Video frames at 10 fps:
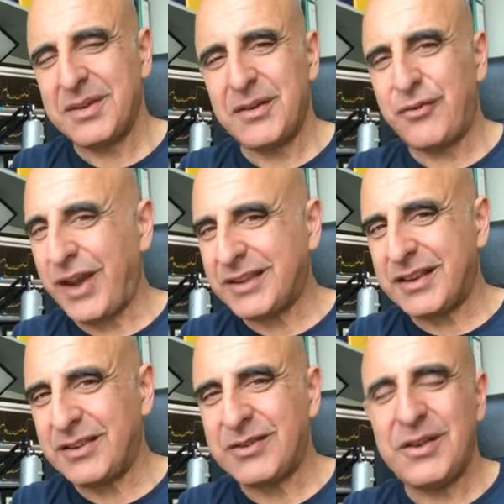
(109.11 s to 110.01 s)
Fact
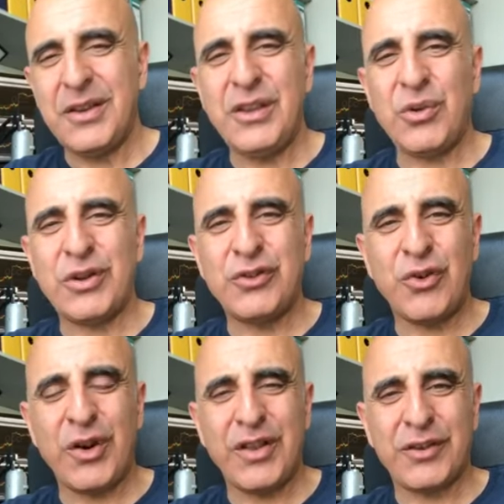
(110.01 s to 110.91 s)
is, you can
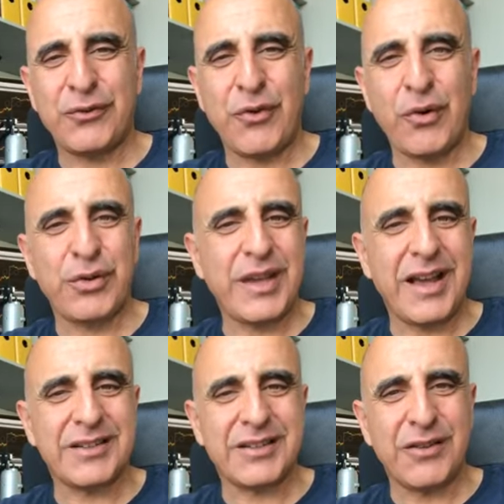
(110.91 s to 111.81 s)
join us for three
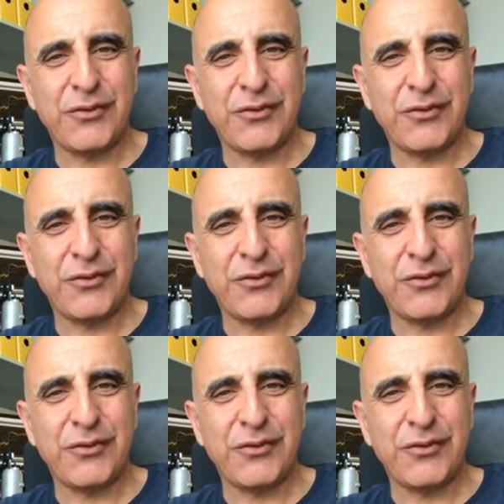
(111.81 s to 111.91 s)
hundred